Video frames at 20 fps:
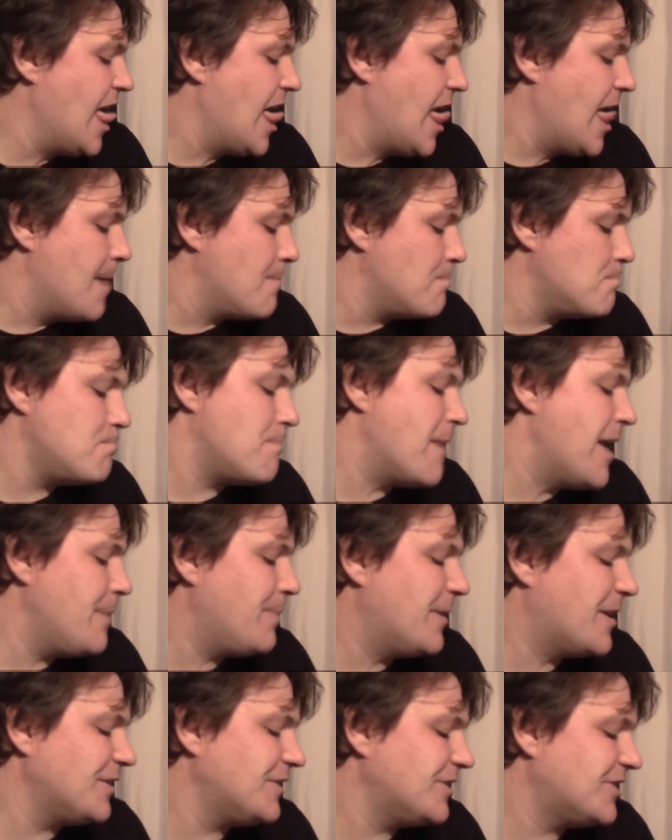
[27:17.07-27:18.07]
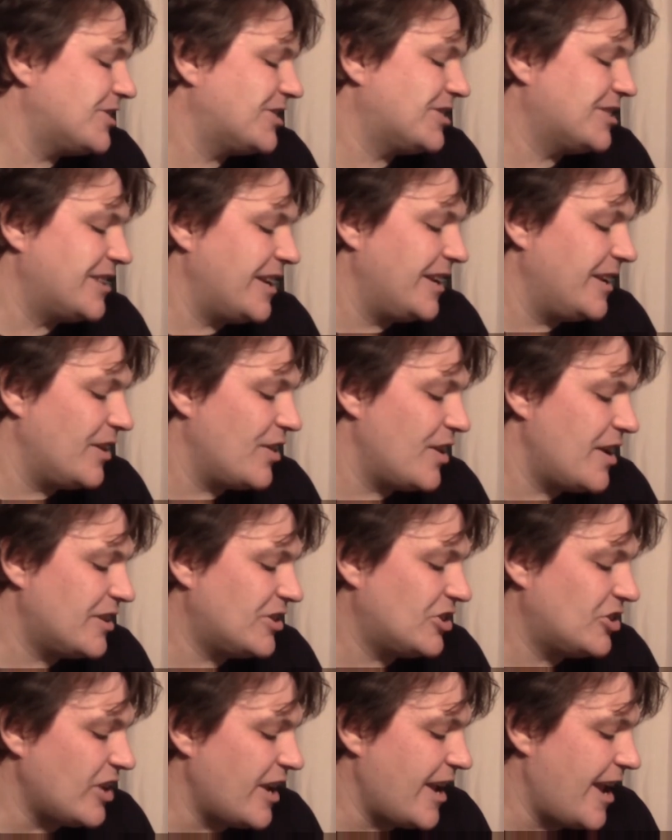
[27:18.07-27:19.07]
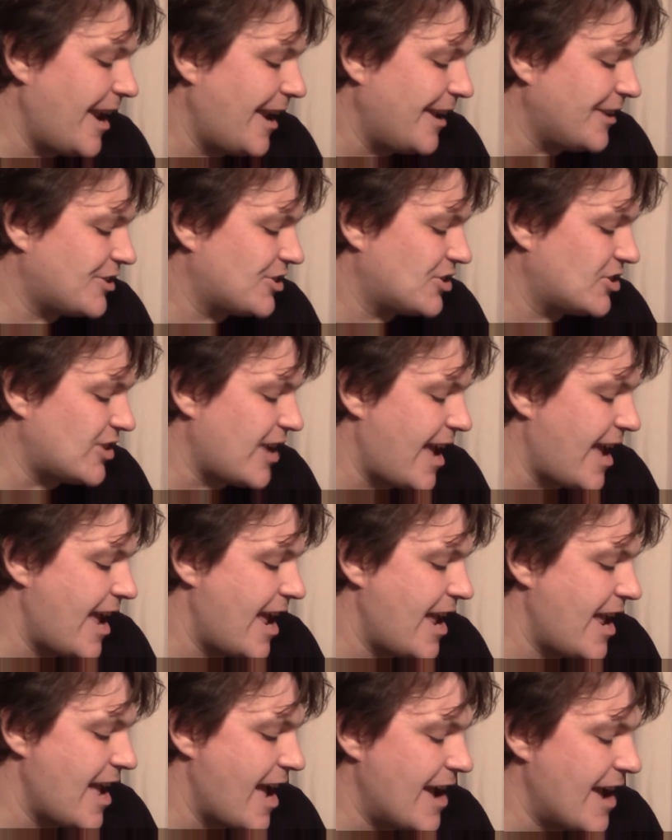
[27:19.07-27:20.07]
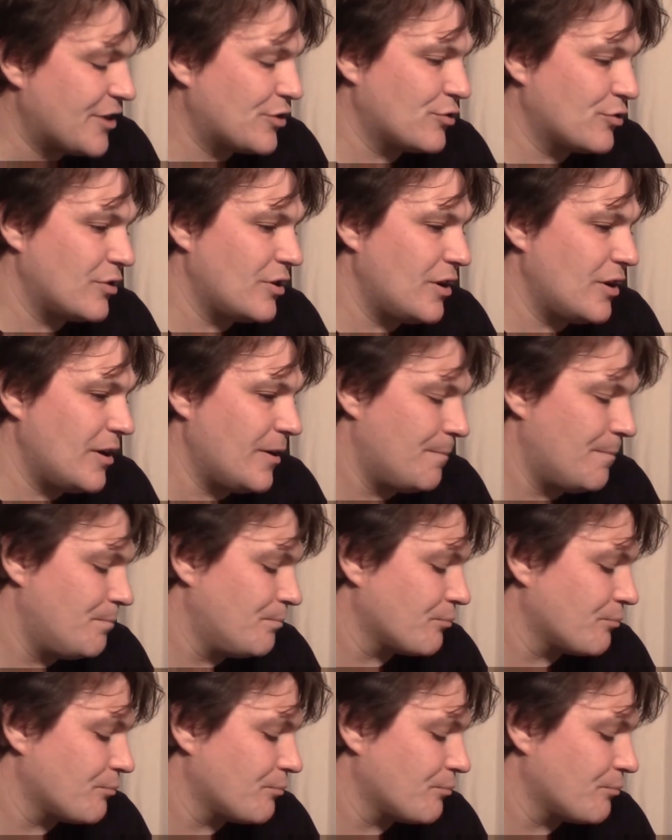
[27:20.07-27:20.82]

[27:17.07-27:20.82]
Maybe consider this, it's a extra